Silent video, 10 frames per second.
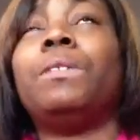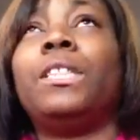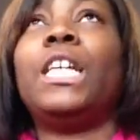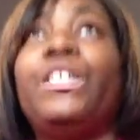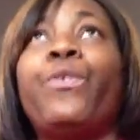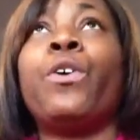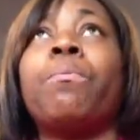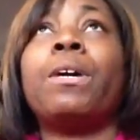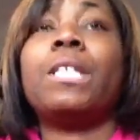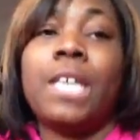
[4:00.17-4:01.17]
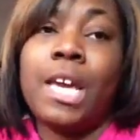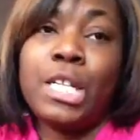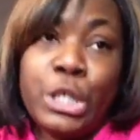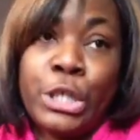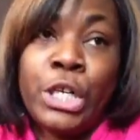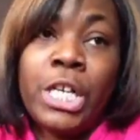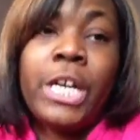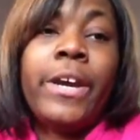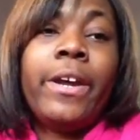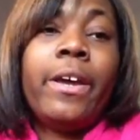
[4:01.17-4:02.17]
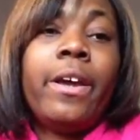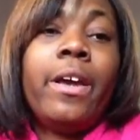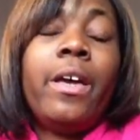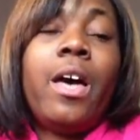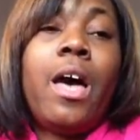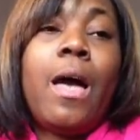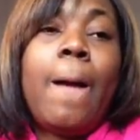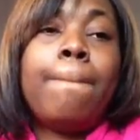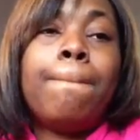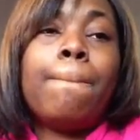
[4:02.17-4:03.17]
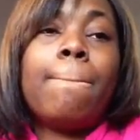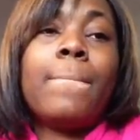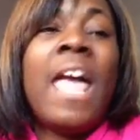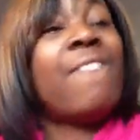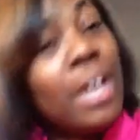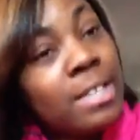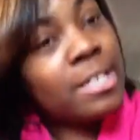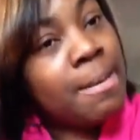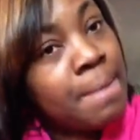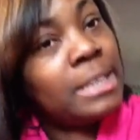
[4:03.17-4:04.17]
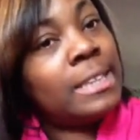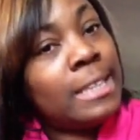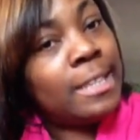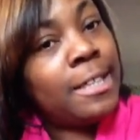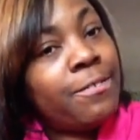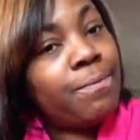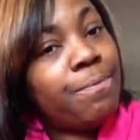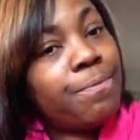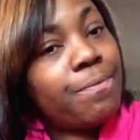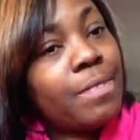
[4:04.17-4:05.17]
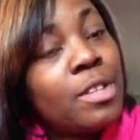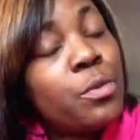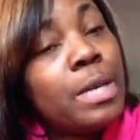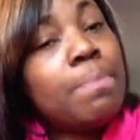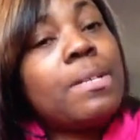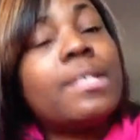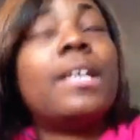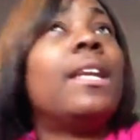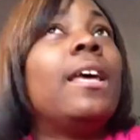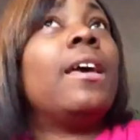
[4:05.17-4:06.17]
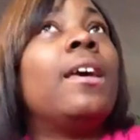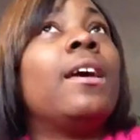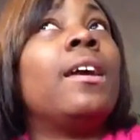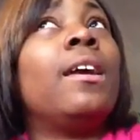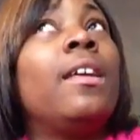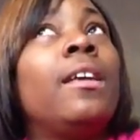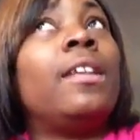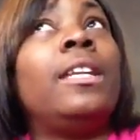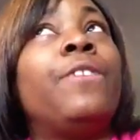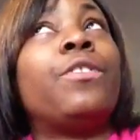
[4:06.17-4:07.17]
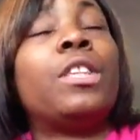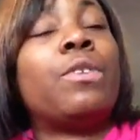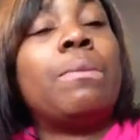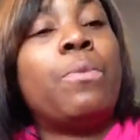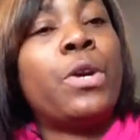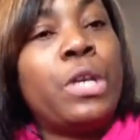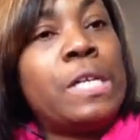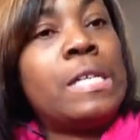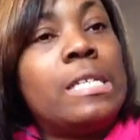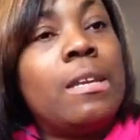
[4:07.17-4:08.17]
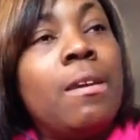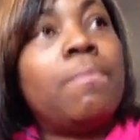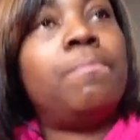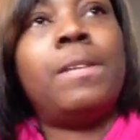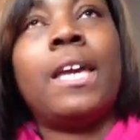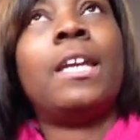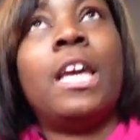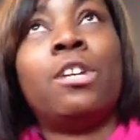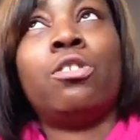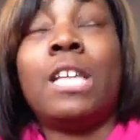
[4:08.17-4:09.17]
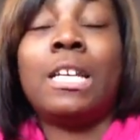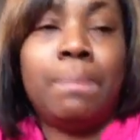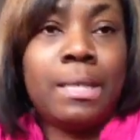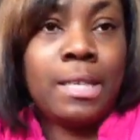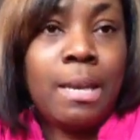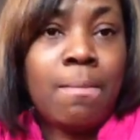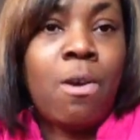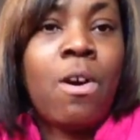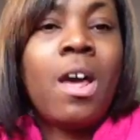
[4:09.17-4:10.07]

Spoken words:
with stage 4 breast cancer, have 18 months to live. 20% can live for 3 more years. Diet, exercise, plus chemo.